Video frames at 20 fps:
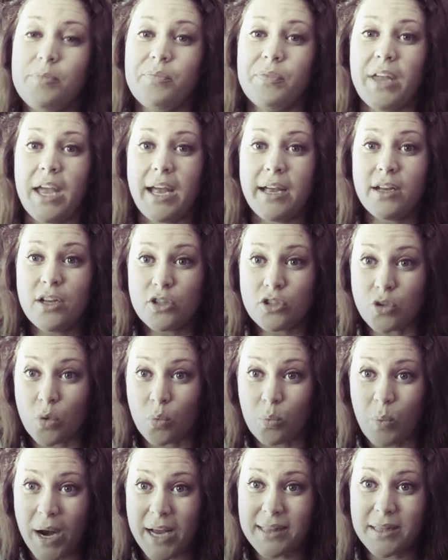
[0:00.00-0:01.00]
Okay, so
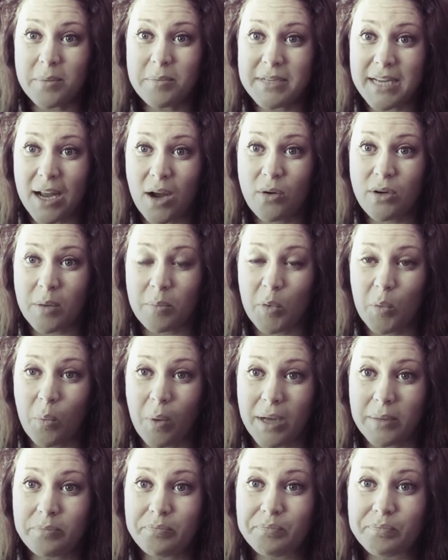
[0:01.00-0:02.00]
write them down, number
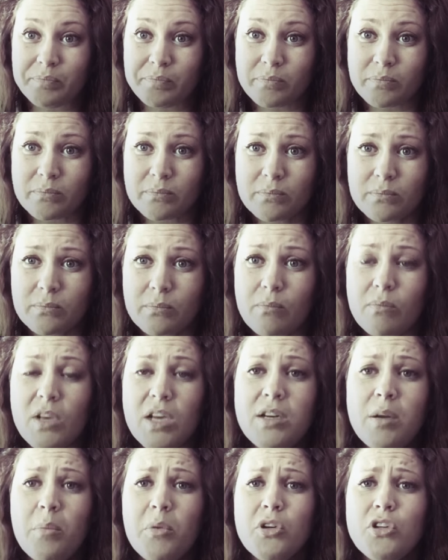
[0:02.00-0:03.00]
one.
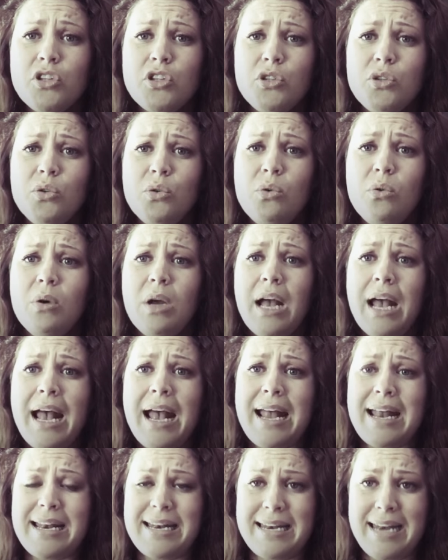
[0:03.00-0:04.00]
Number two,
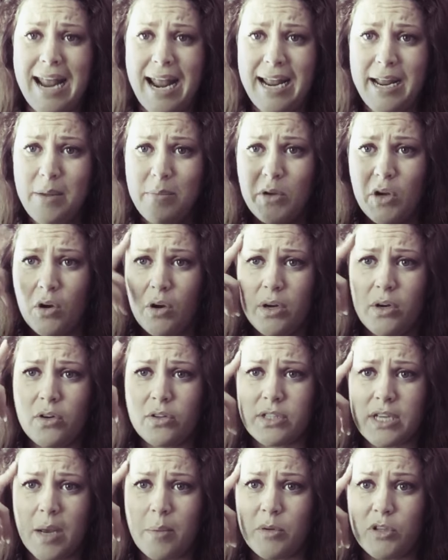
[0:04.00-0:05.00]
name your inner
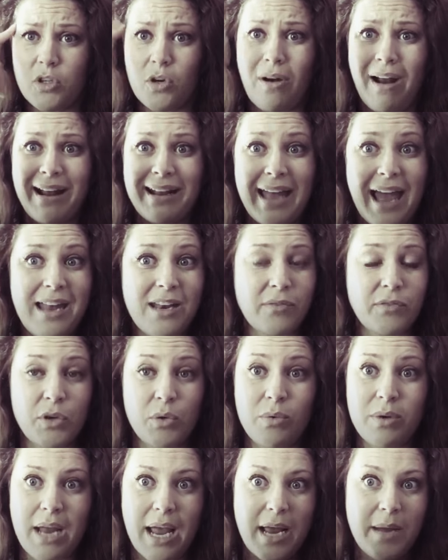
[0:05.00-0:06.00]
saboteur. Again, if you
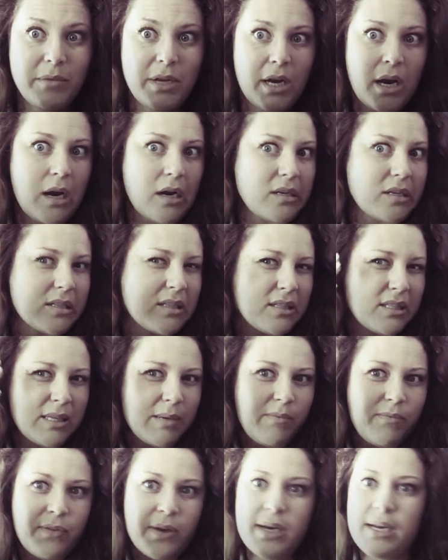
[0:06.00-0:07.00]
named it and it doesn't
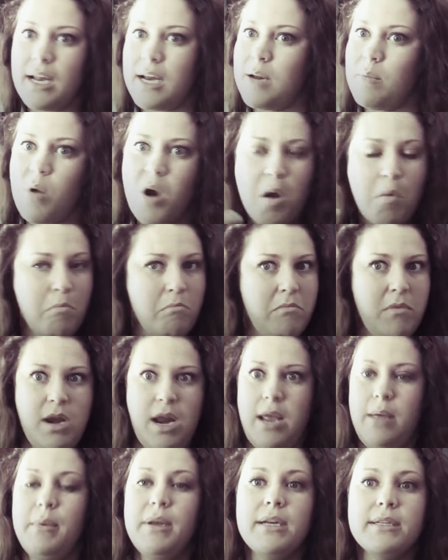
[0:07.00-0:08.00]
seem fitting anymore,
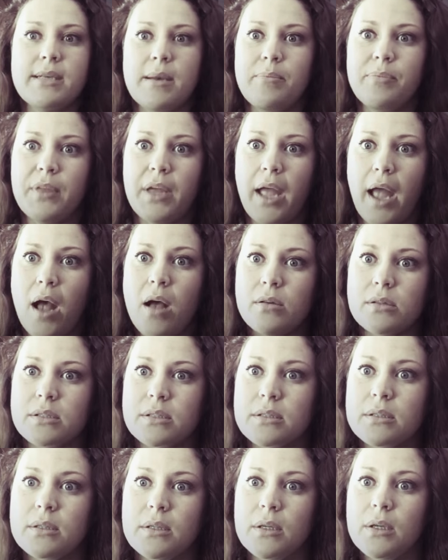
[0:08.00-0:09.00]
name it something
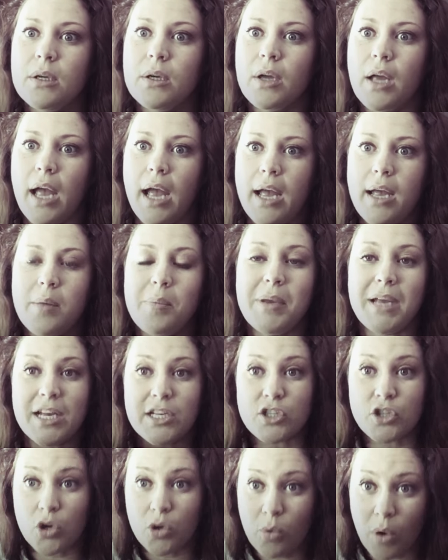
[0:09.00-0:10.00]
else. Okay,
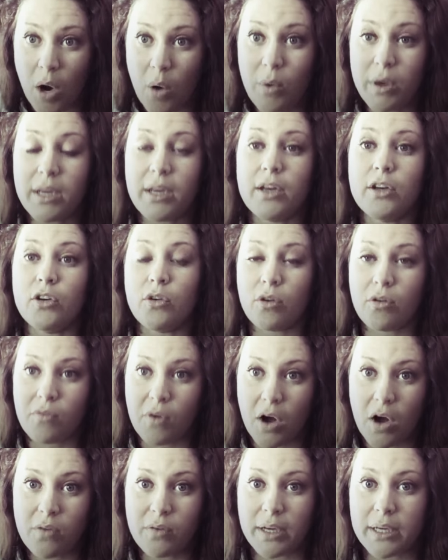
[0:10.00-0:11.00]
because you're growing and you're
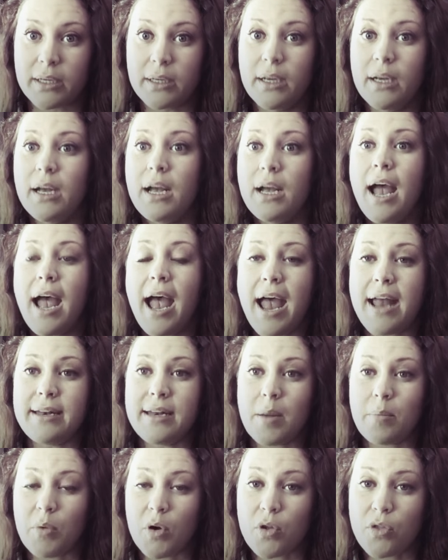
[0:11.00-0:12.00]
evolving. And
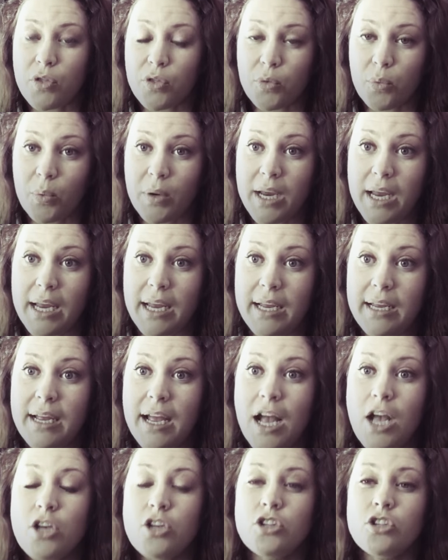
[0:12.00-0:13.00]
number three,
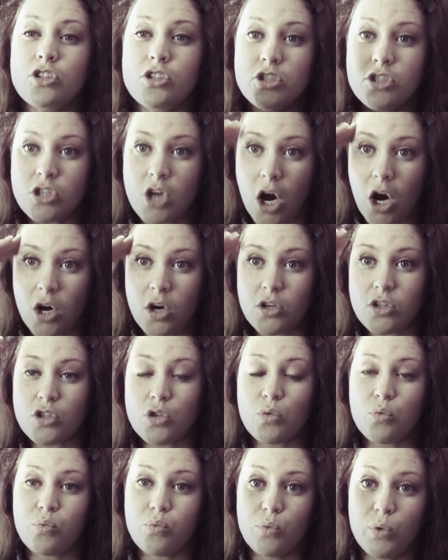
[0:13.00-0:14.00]
start
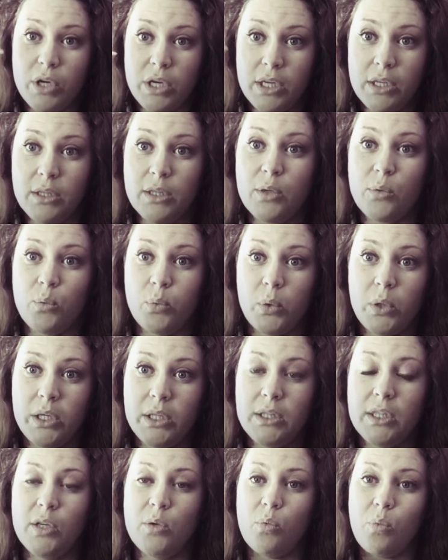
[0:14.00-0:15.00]
to really,
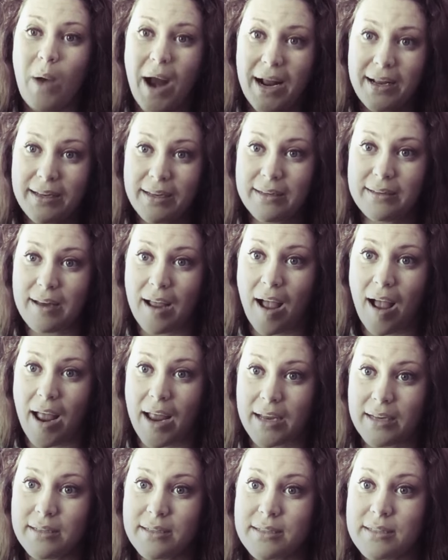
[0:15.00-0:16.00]
really
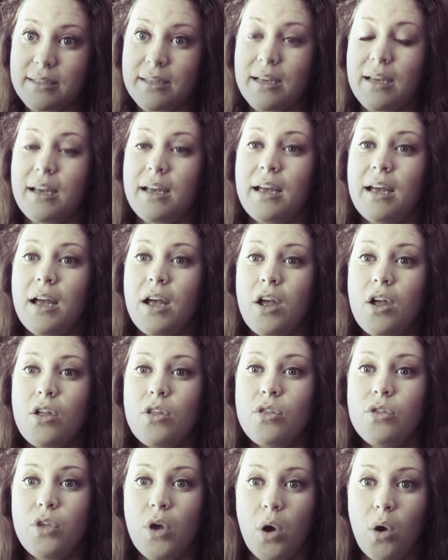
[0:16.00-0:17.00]
recognize
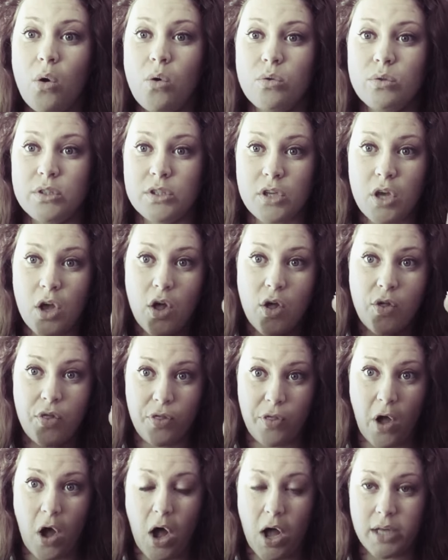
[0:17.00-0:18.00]
those
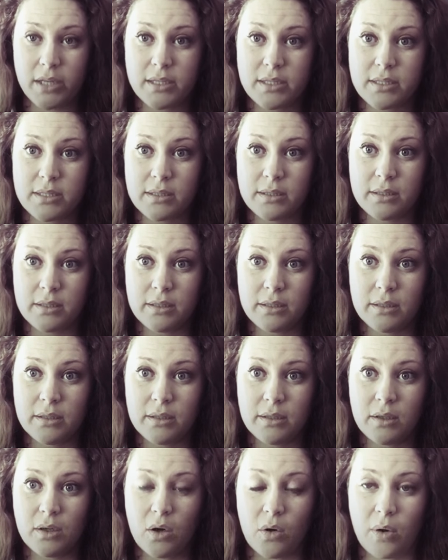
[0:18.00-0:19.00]
thoughts.
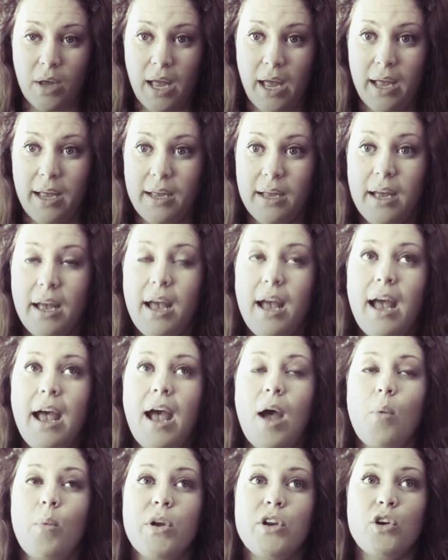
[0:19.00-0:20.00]
Okay,
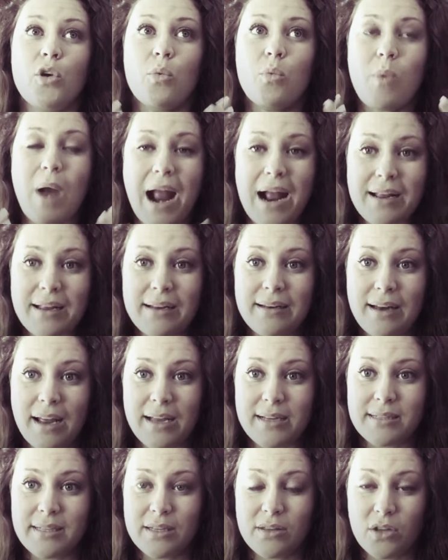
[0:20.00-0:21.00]
and when you're
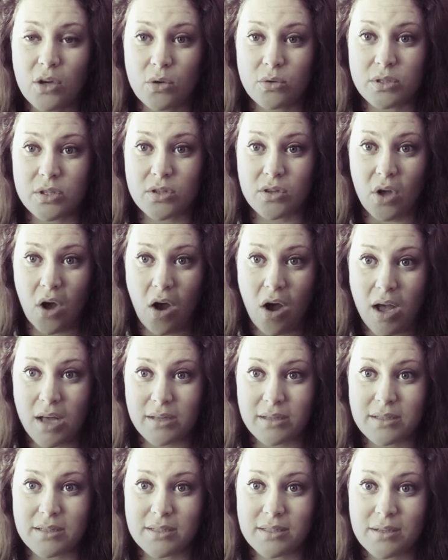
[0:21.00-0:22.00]
recognizing those
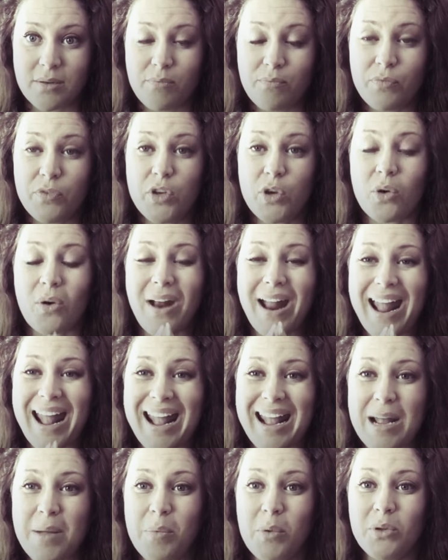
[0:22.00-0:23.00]
thoughts, you're
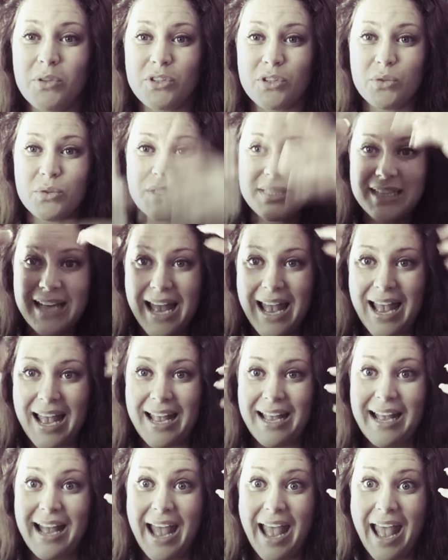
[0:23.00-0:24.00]
able to
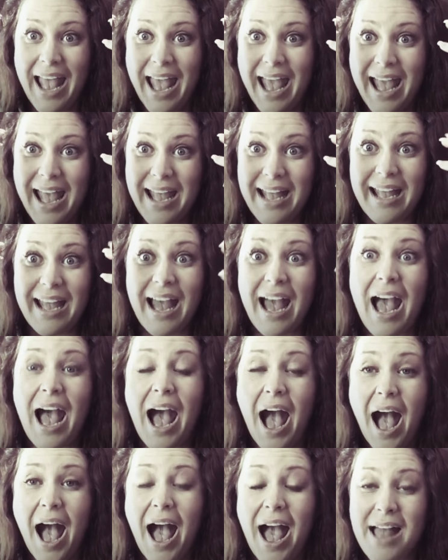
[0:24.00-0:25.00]
say, hey,
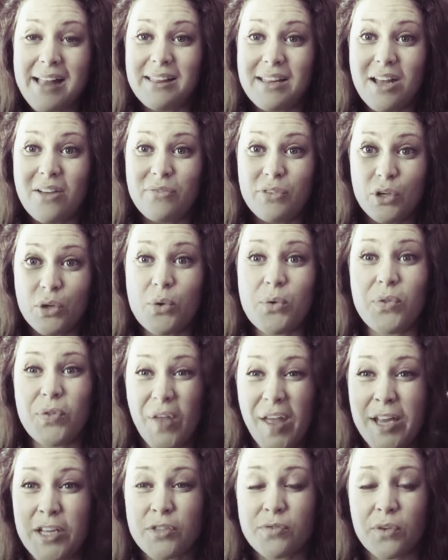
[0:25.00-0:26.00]
I love you,
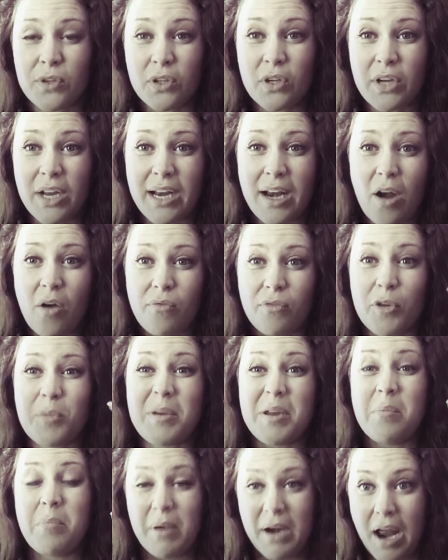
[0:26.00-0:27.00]
thanks for looking out for
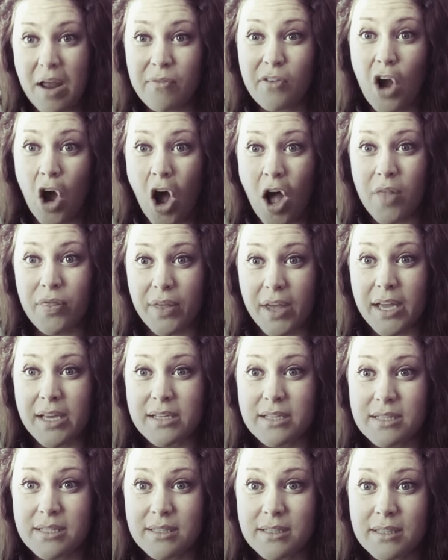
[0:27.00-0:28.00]
me, but I've got
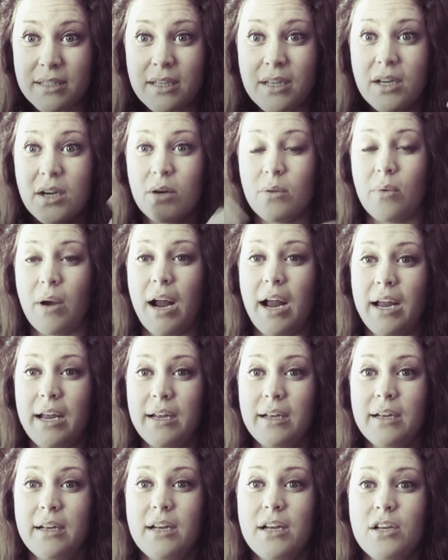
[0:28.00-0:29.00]
this, right?
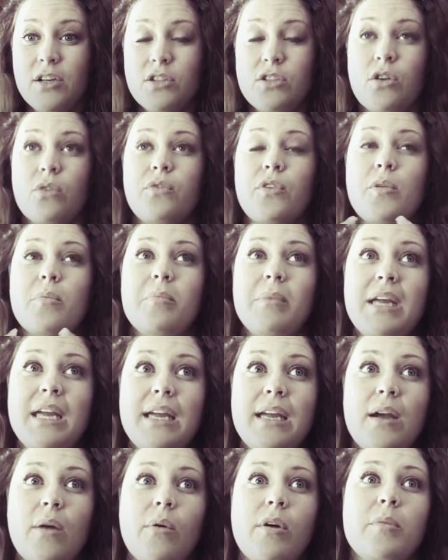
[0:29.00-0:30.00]
So for
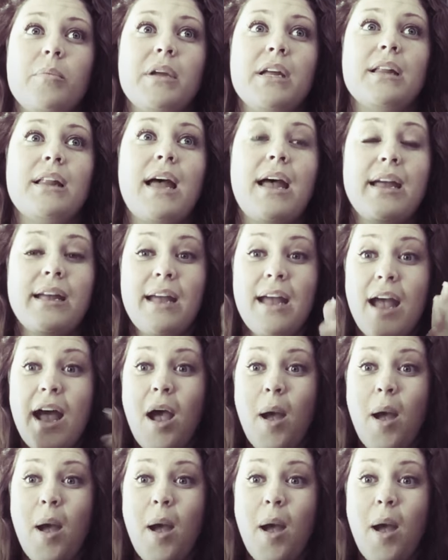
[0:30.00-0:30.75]
me, it would be like,